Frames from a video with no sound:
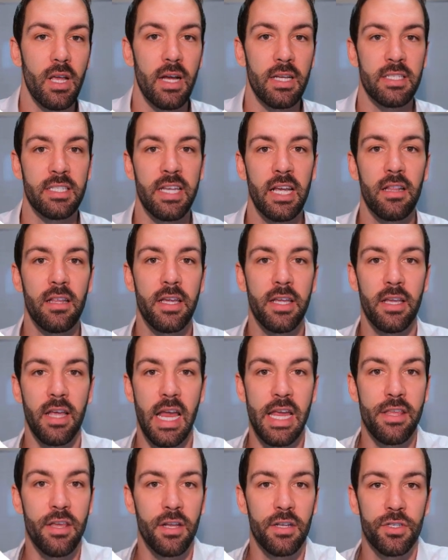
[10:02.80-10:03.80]
are selling
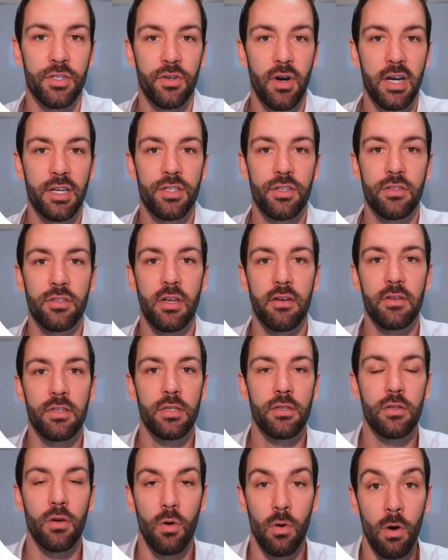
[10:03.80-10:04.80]
either construction
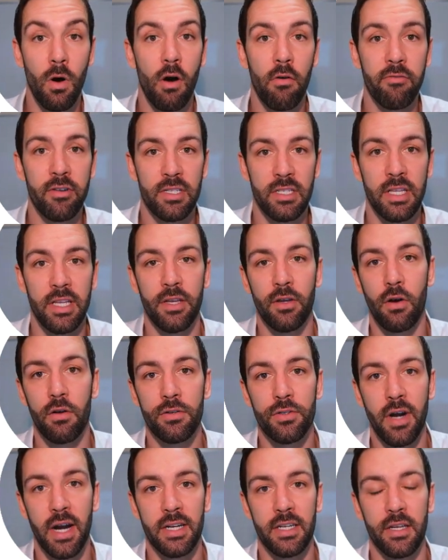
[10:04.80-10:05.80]
services or obviously
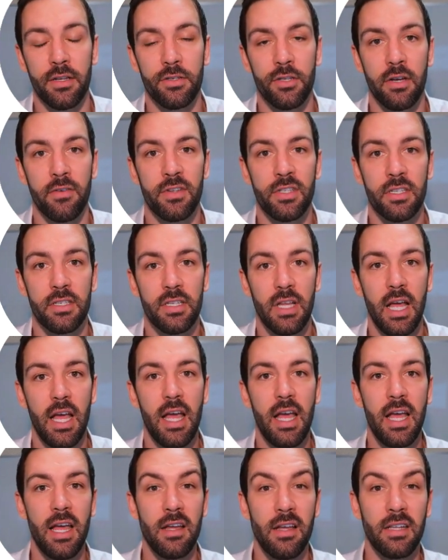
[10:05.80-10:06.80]
contracting services.
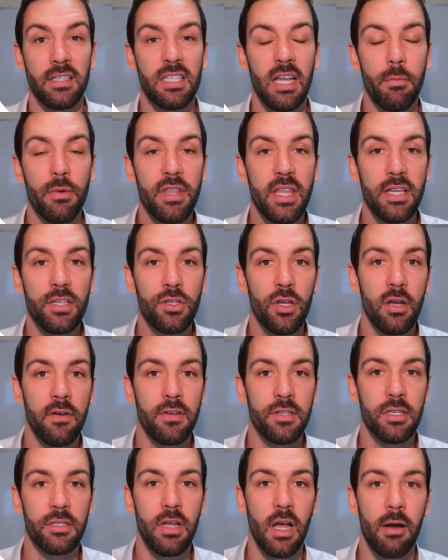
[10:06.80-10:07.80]
And some of these
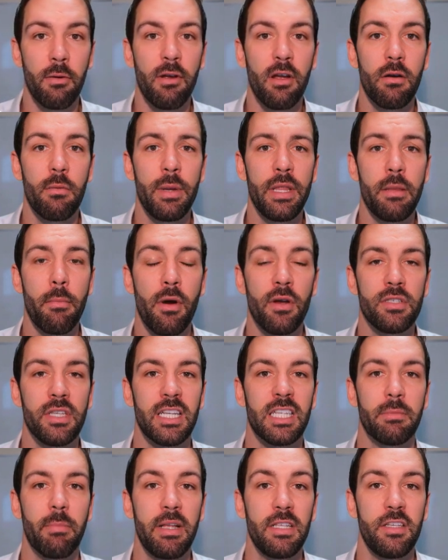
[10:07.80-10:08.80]
services are going to be the most
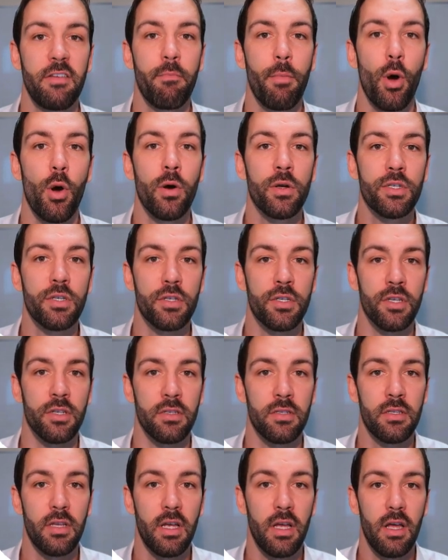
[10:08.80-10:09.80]
expensive
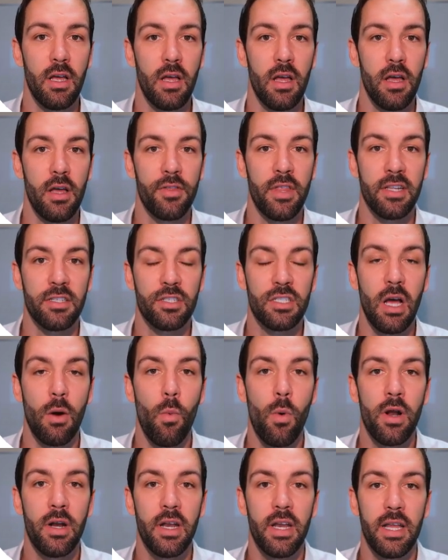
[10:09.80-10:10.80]
purchases that
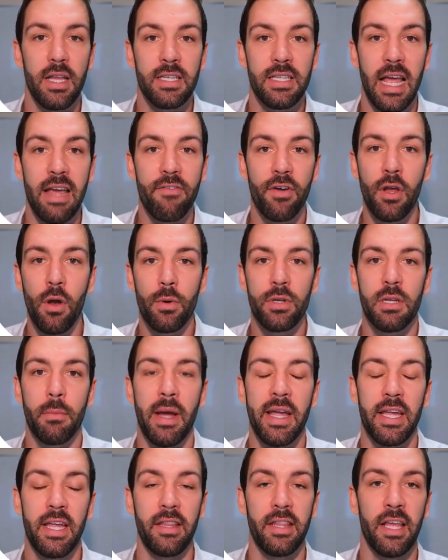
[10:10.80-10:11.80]
someone is ever going to
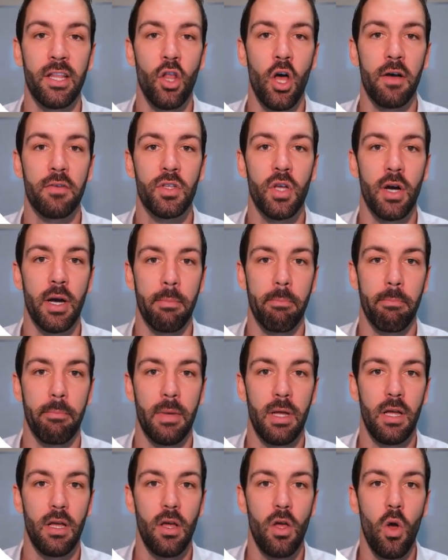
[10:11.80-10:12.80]
make in their lifetime,
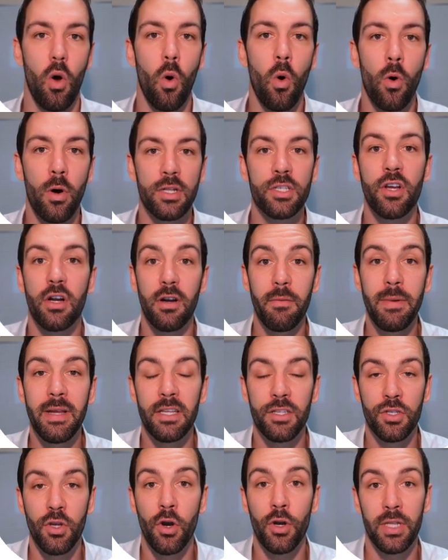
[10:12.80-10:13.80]
or it's going to be
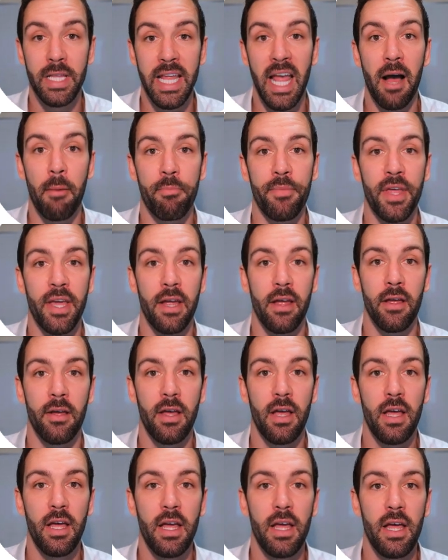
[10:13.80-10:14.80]
certainly up there.
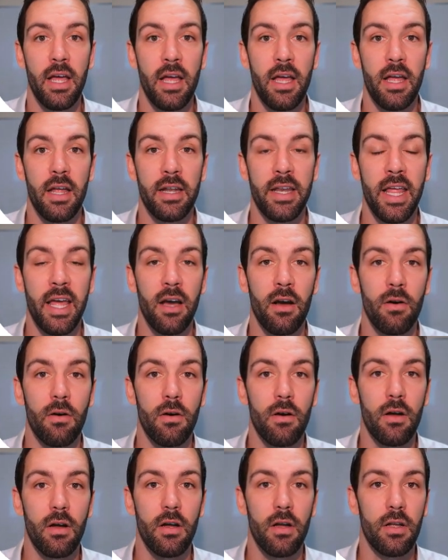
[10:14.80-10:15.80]
Now,
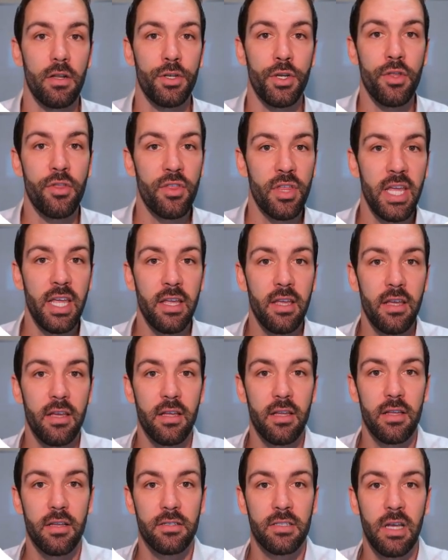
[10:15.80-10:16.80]
do you think
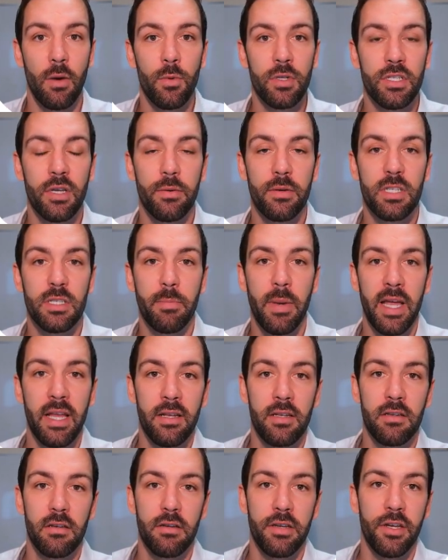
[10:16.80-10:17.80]
someone's going to
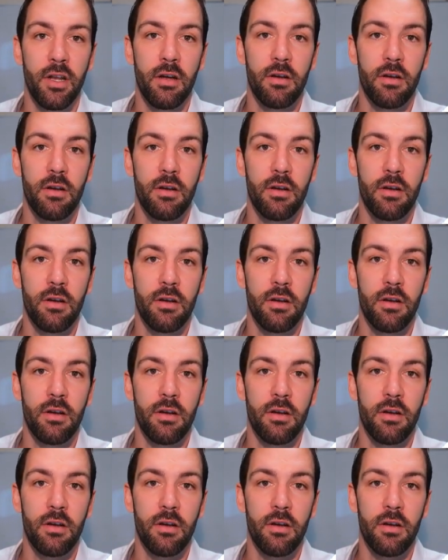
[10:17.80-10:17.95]
spend,